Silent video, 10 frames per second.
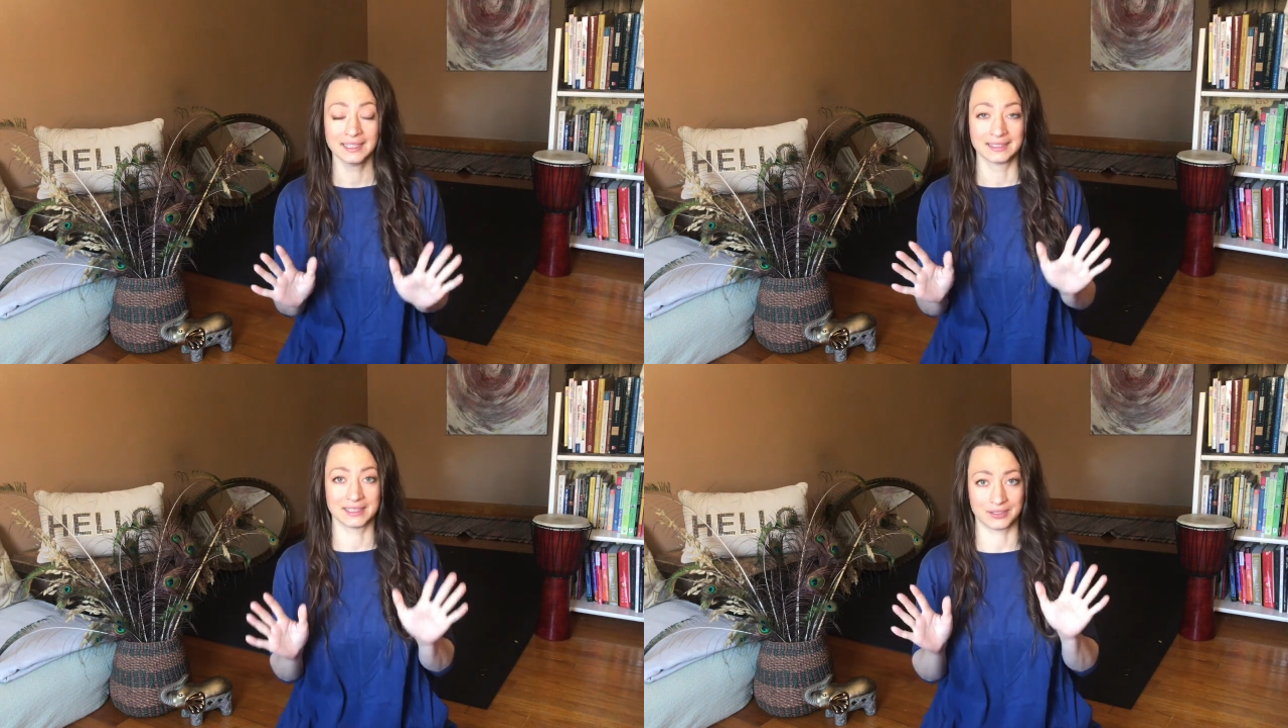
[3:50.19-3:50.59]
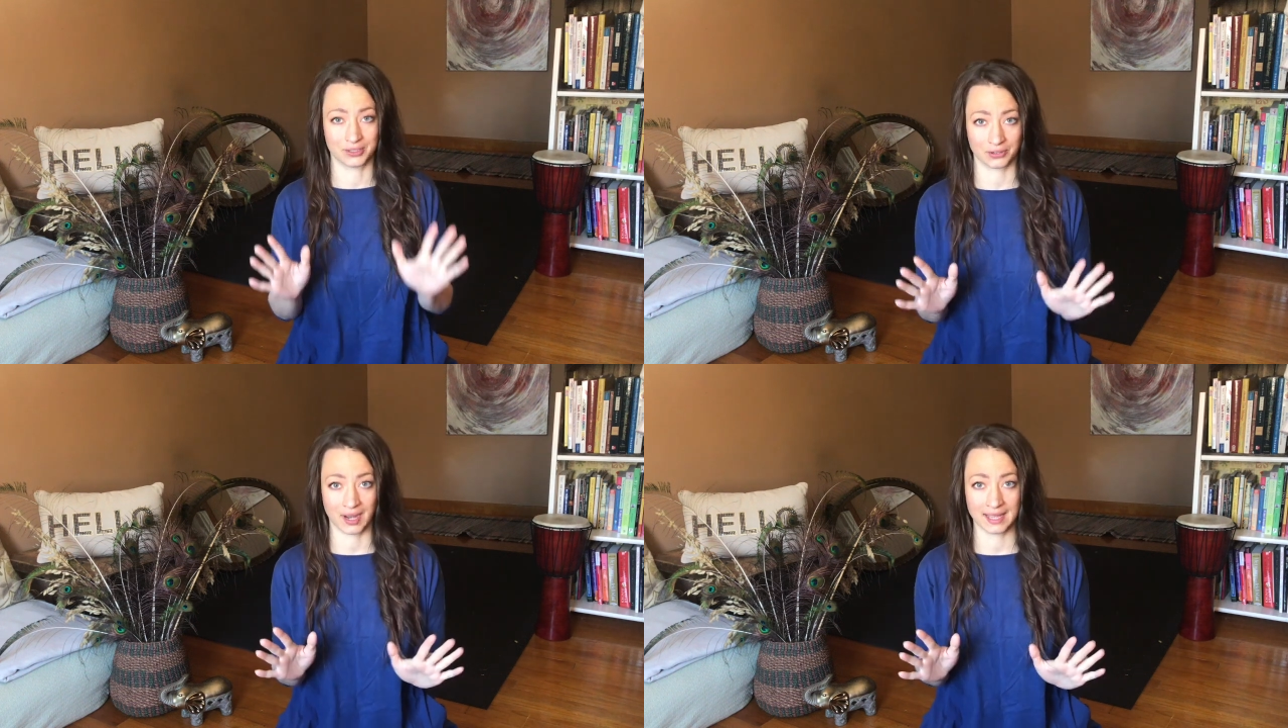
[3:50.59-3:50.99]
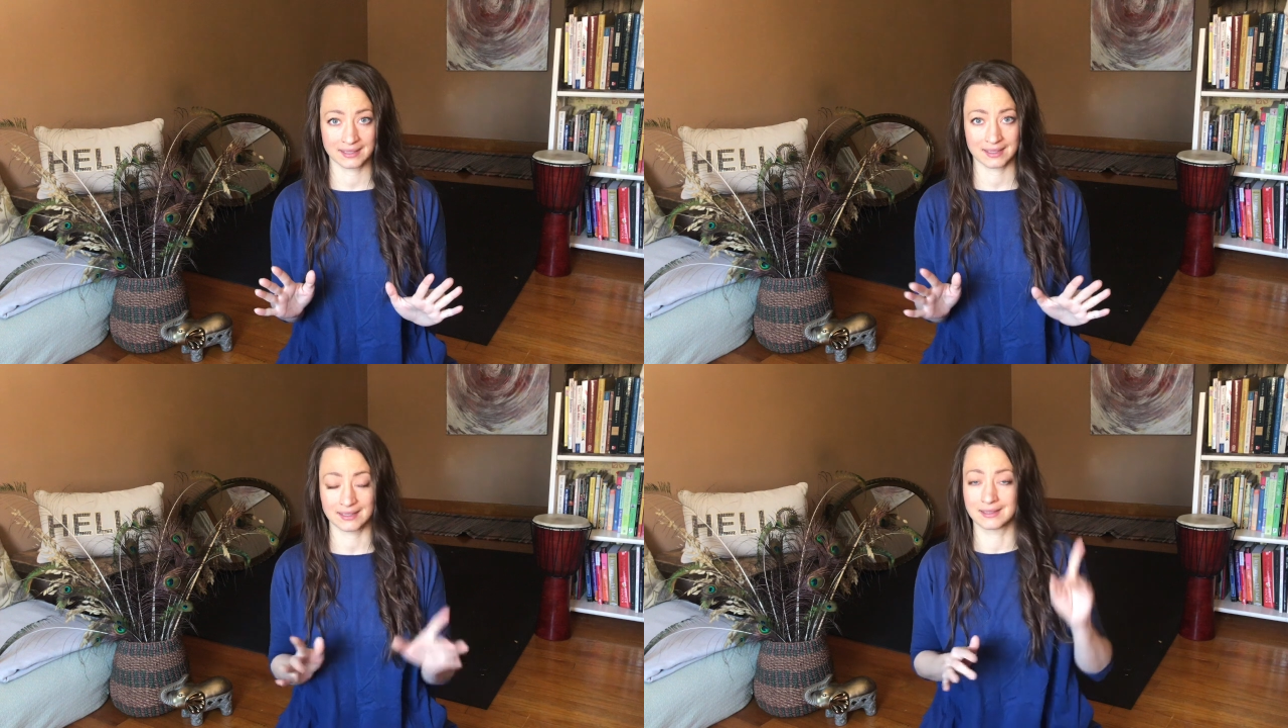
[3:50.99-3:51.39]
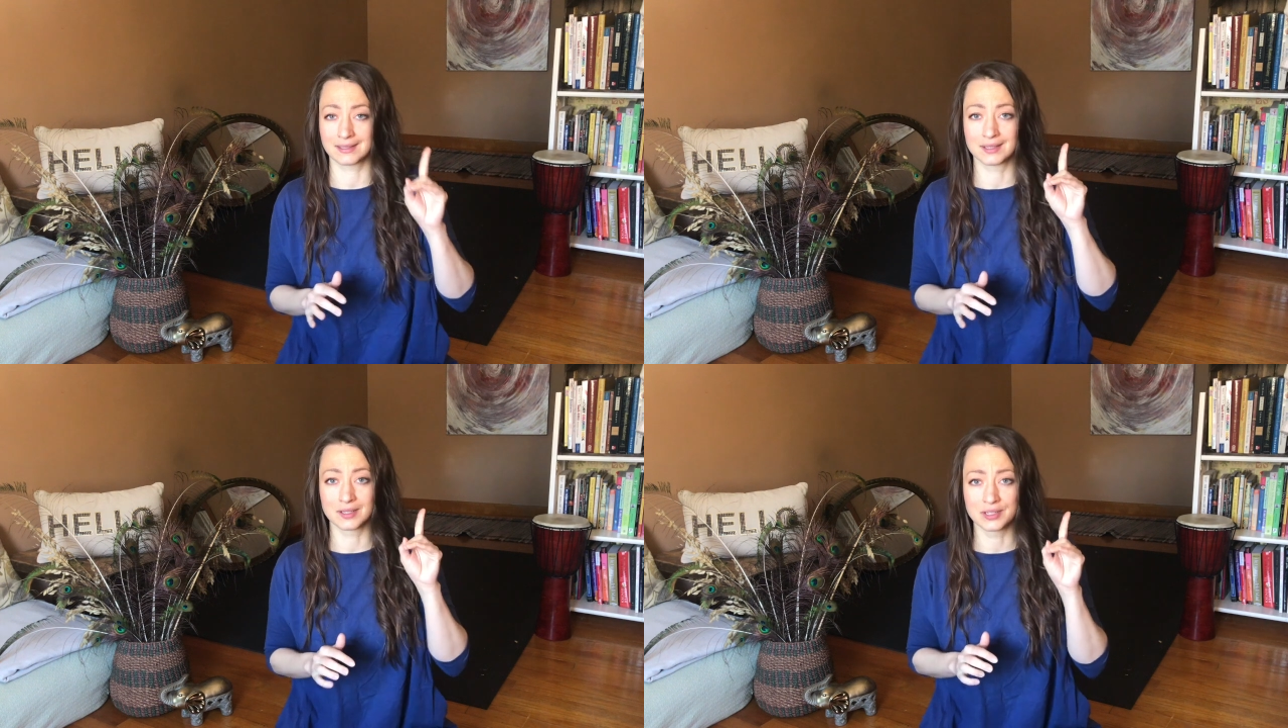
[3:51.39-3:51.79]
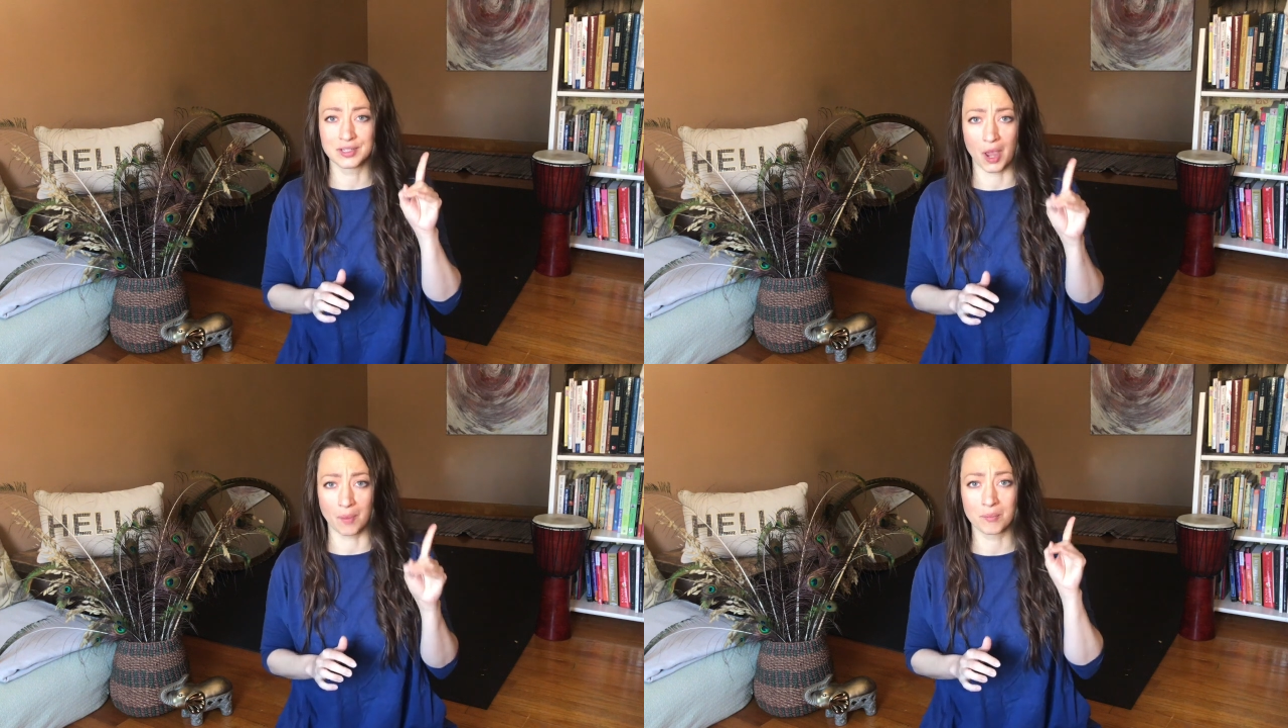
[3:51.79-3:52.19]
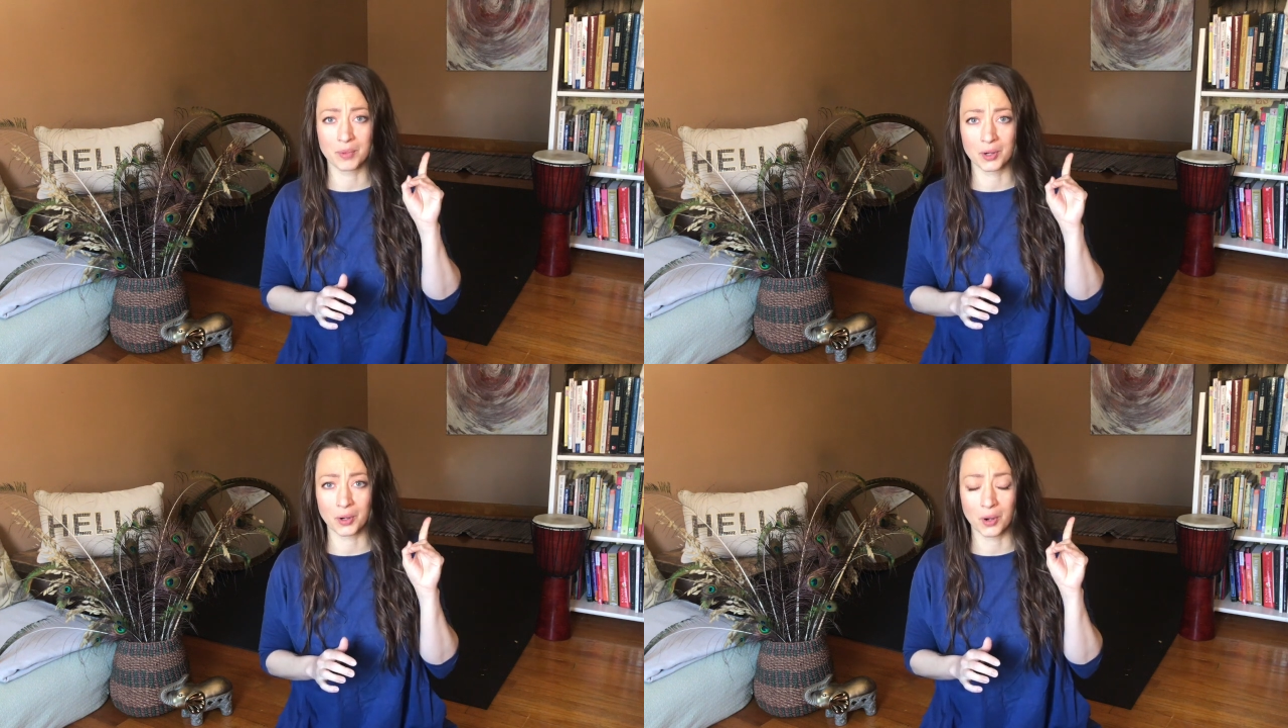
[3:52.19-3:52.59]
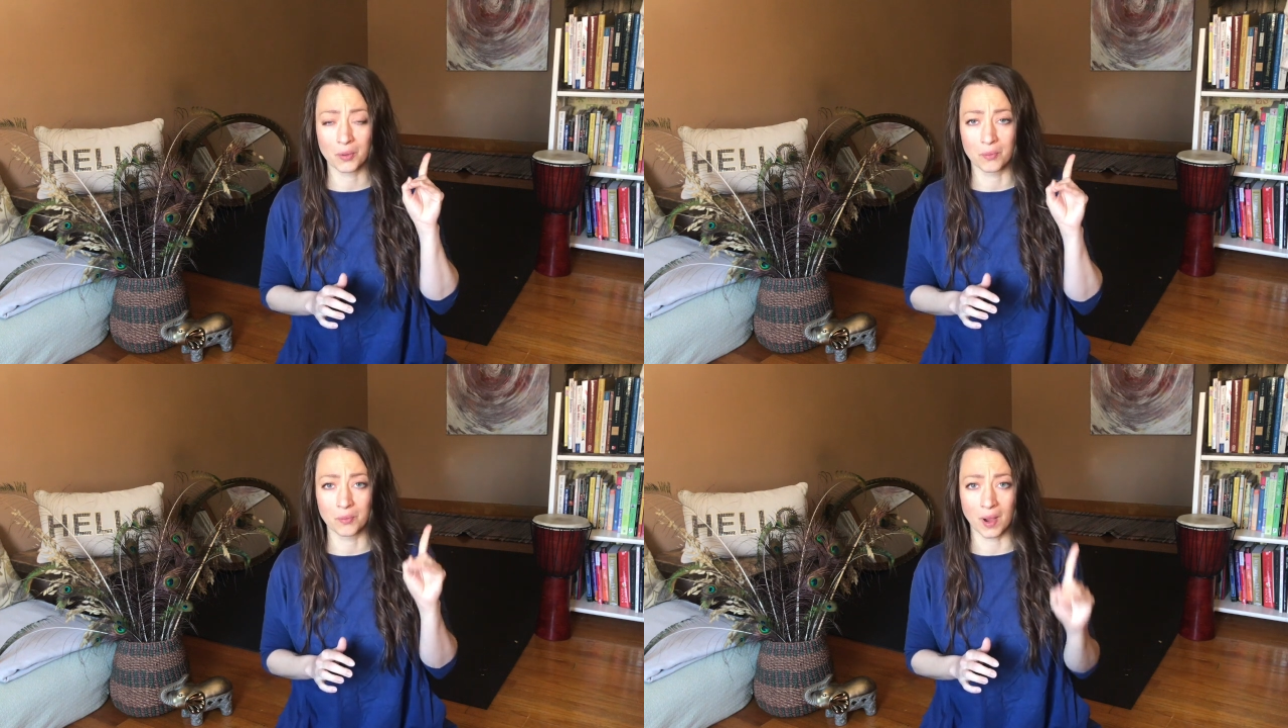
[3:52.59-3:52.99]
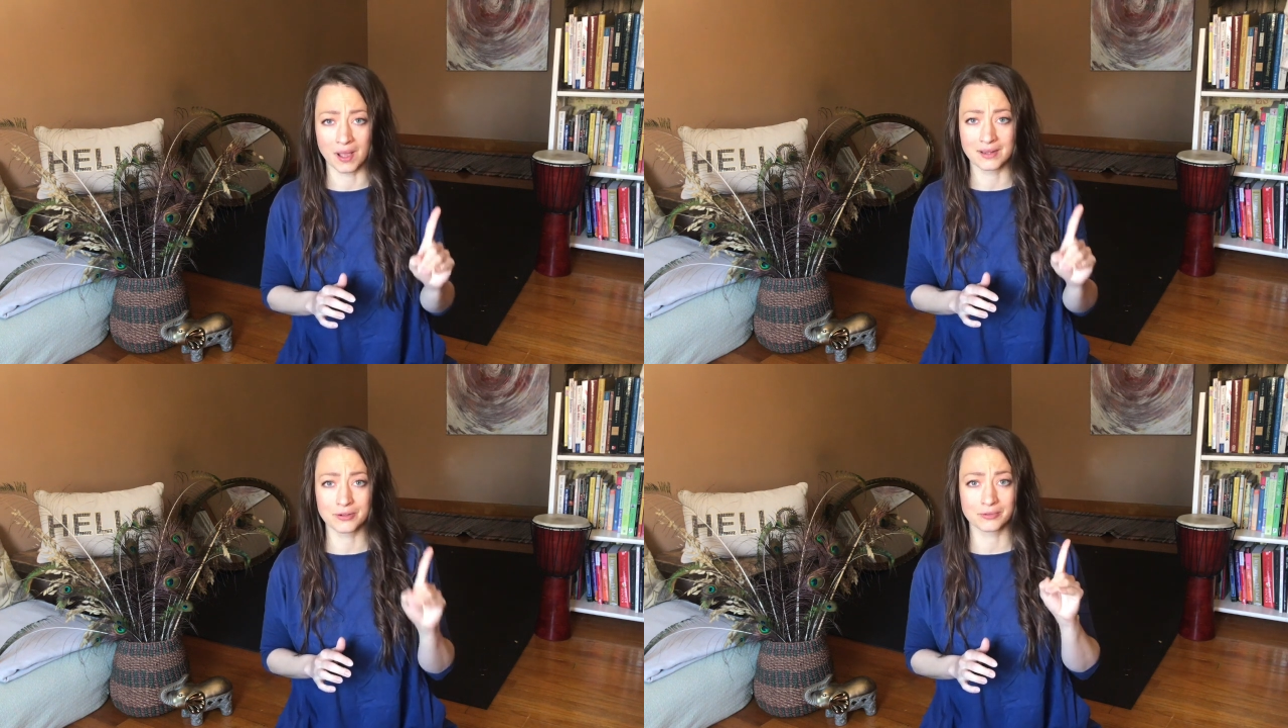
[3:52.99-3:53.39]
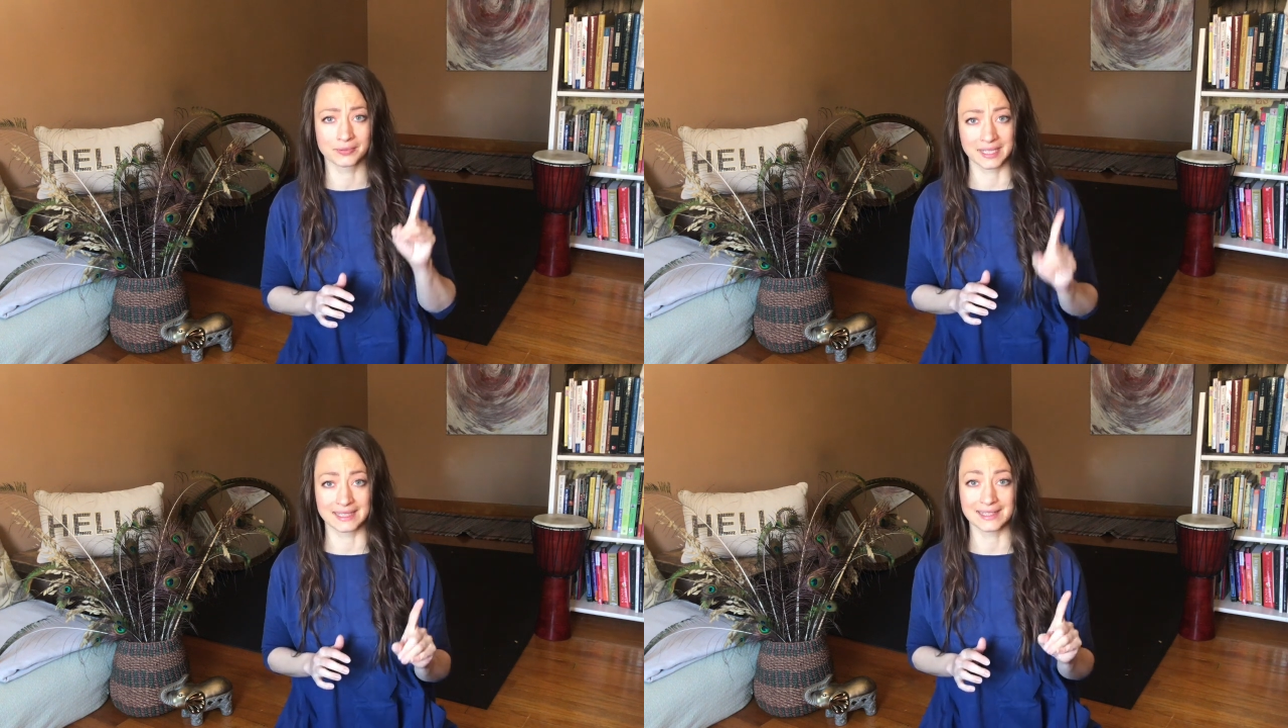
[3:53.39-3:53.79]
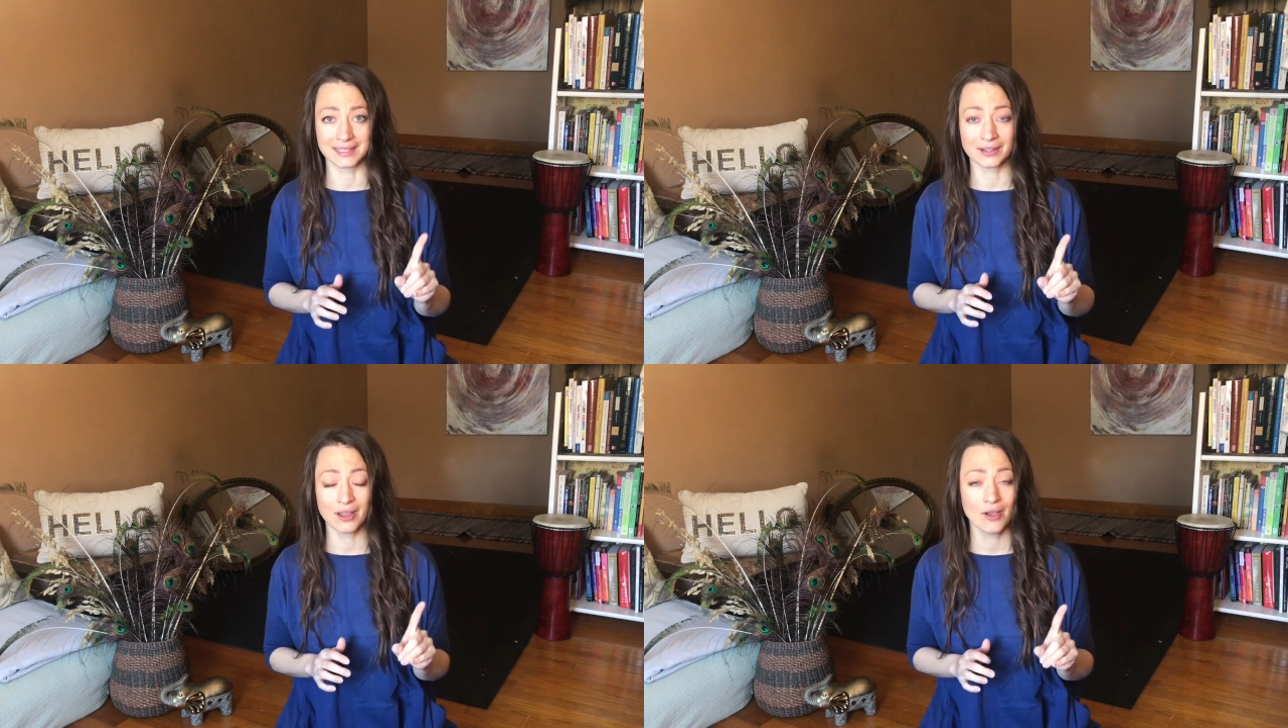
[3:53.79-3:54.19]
that stress is the #1 reason